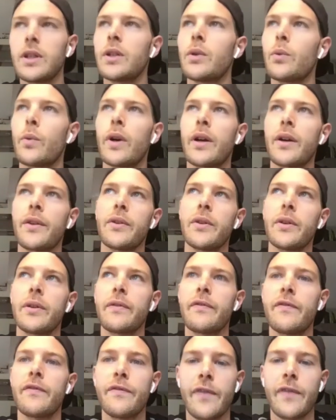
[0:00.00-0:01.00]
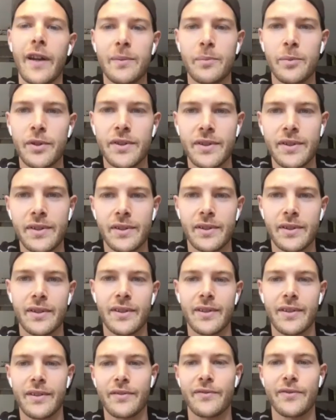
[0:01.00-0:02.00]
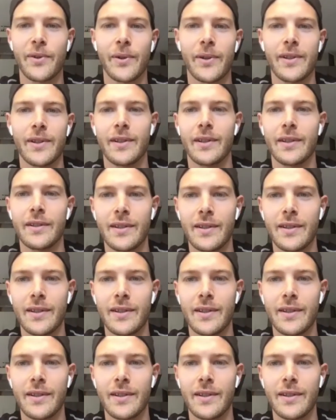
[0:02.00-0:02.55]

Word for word: where the famous uh, foil